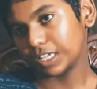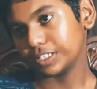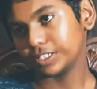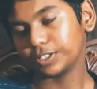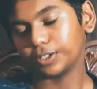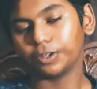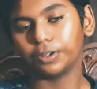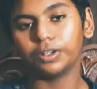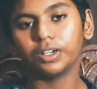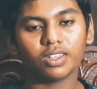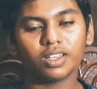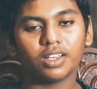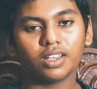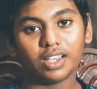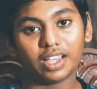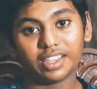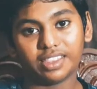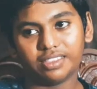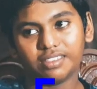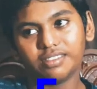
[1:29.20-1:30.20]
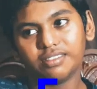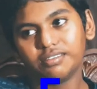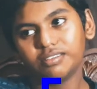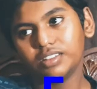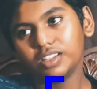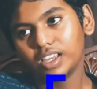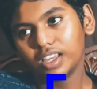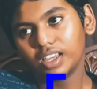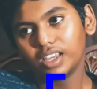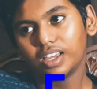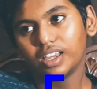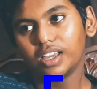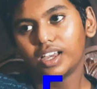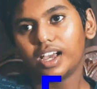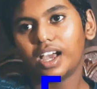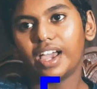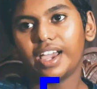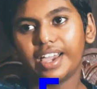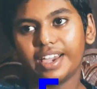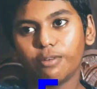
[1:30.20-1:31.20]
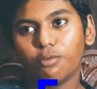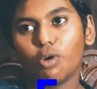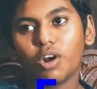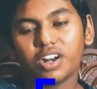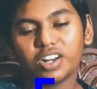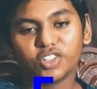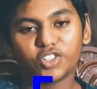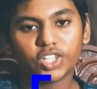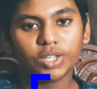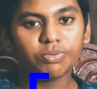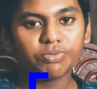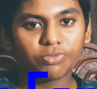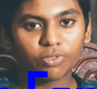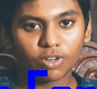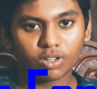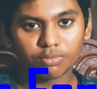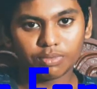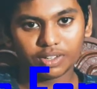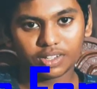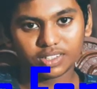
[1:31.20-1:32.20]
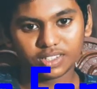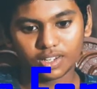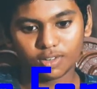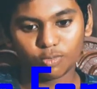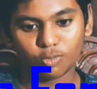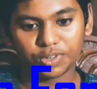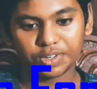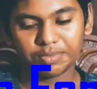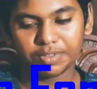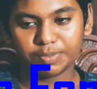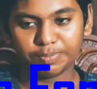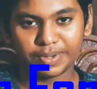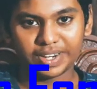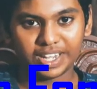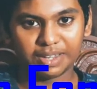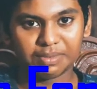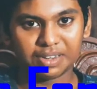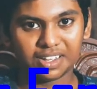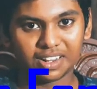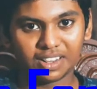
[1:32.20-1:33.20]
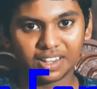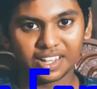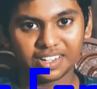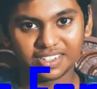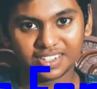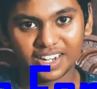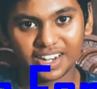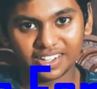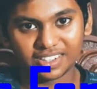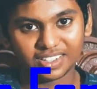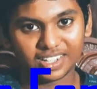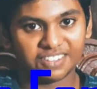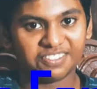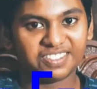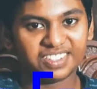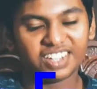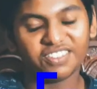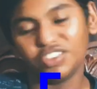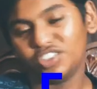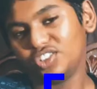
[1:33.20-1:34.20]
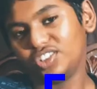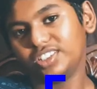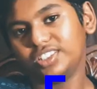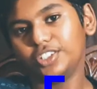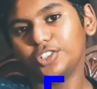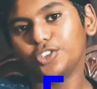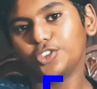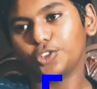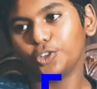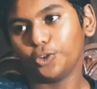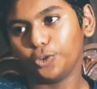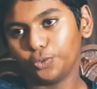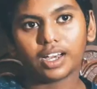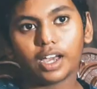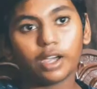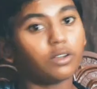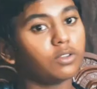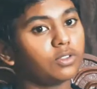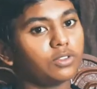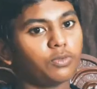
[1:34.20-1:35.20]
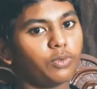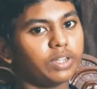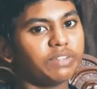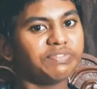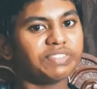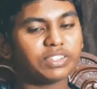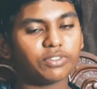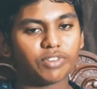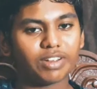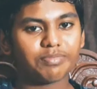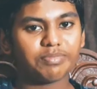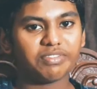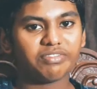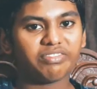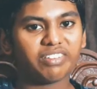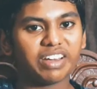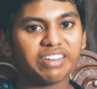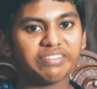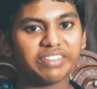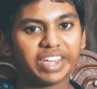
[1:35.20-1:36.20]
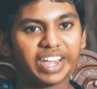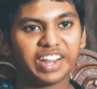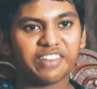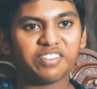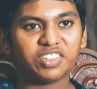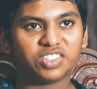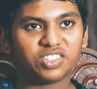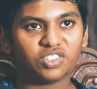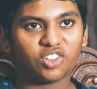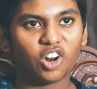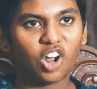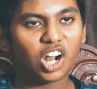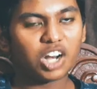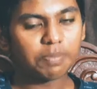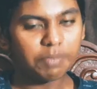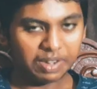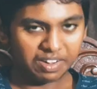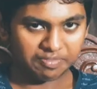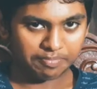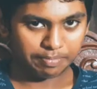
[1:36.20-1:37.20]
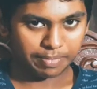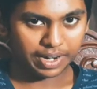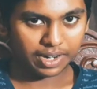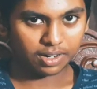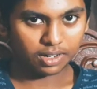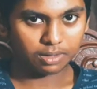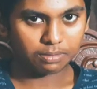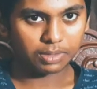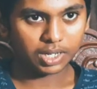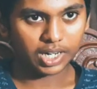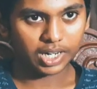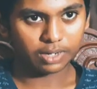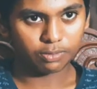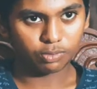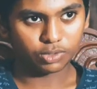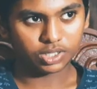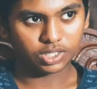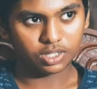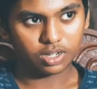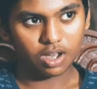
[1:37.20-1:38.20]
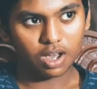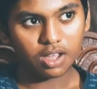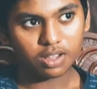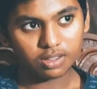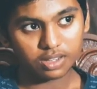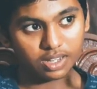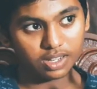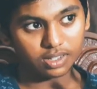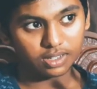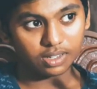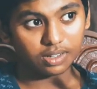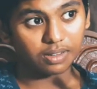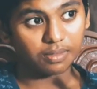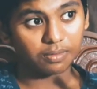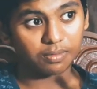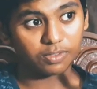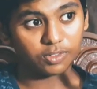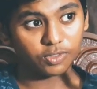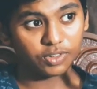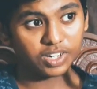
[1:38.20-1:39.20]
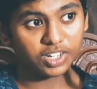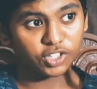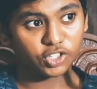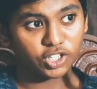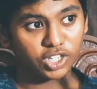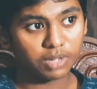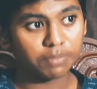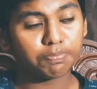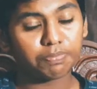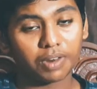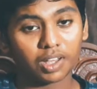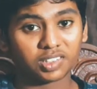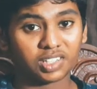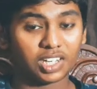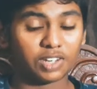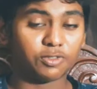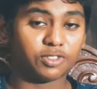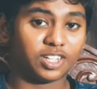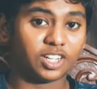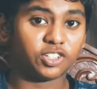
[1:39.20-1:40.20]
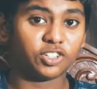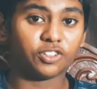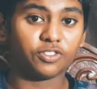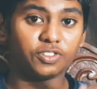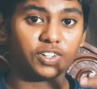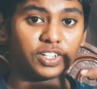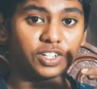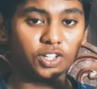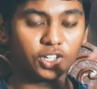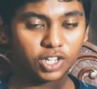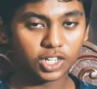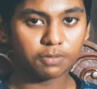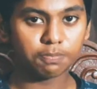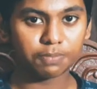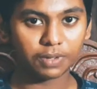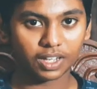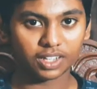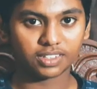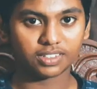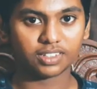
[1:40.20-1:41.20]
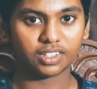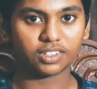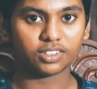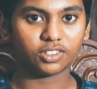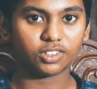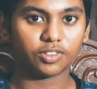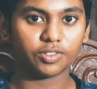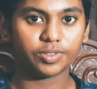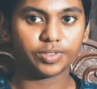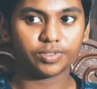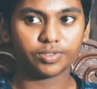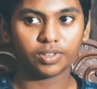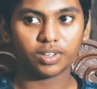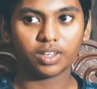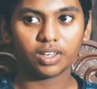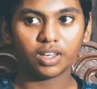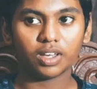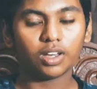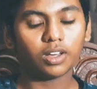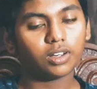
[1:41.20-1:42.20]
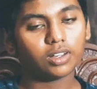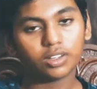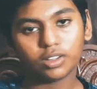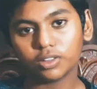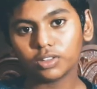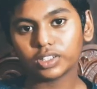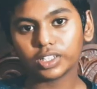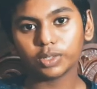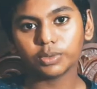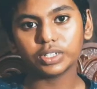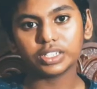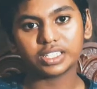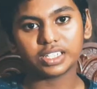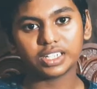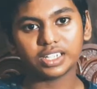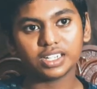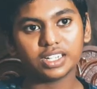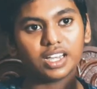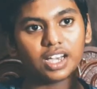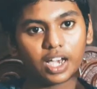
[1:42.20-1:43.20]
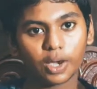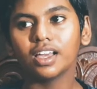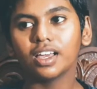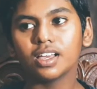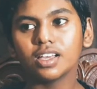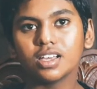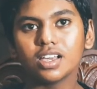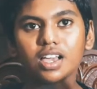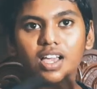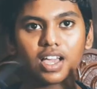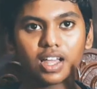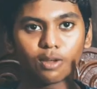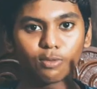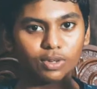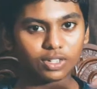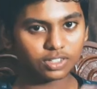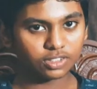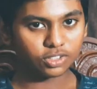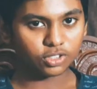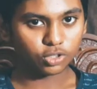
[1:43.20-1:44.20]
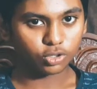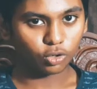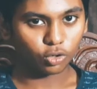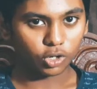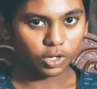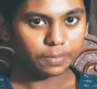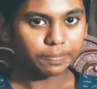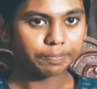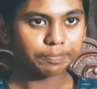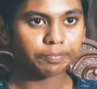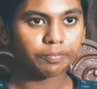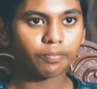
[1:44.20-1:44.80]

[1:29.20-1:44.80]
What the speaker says: So, and I wanted a cheap phone because I didn't want to be spending my entire life savings on this. So I went for the Redmi 5A. It was not made of metal, but it was not really cheap plastic. It was actually really good plastic, so I was okay with it. And I went to the store.